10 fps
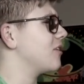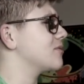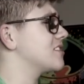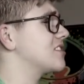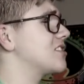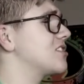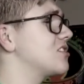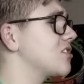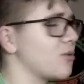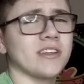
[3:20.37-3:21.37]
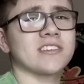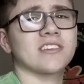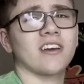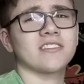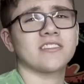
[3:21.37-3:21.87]
that was so
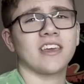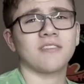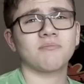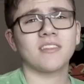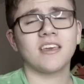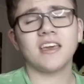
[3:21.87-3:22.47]
disgusting.